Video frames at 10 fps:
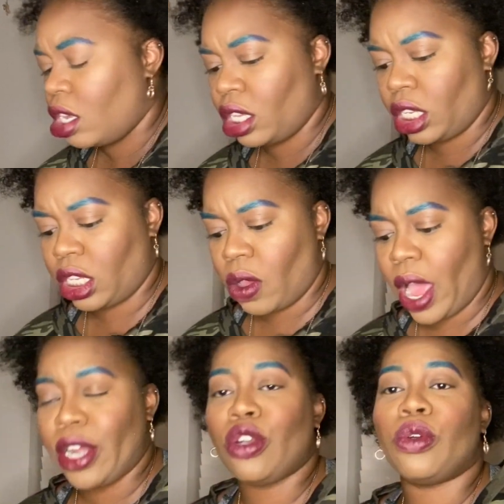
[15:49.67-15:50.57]
So I
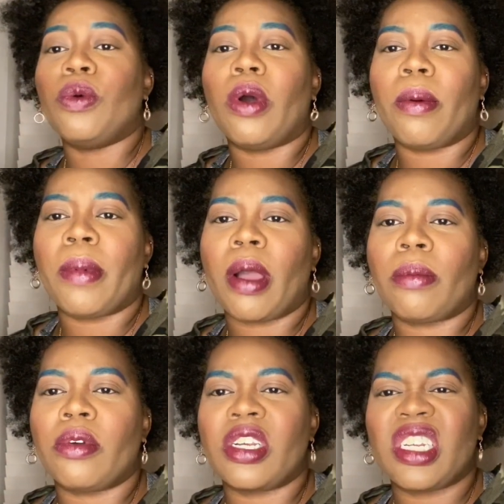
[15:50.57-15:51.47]
do want my
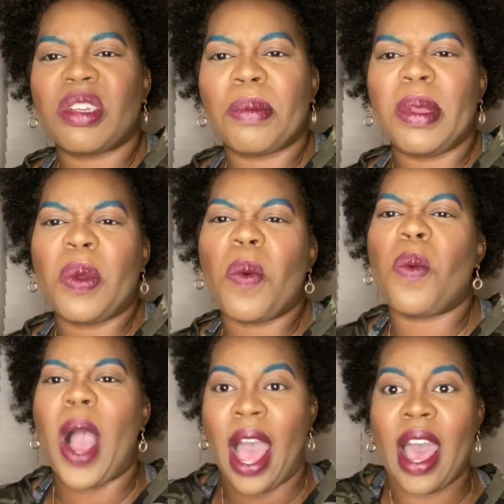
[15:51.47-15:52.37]
brush to be
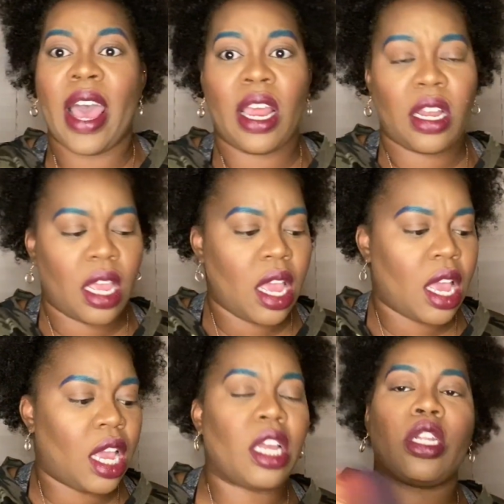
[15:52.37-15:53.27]
wide
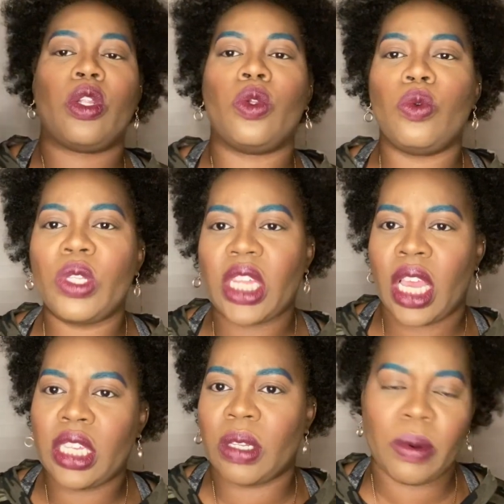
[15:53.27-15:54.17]
and loose
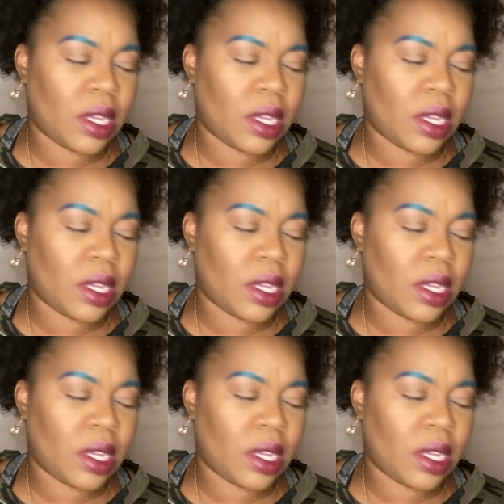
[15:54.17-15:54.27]
as well.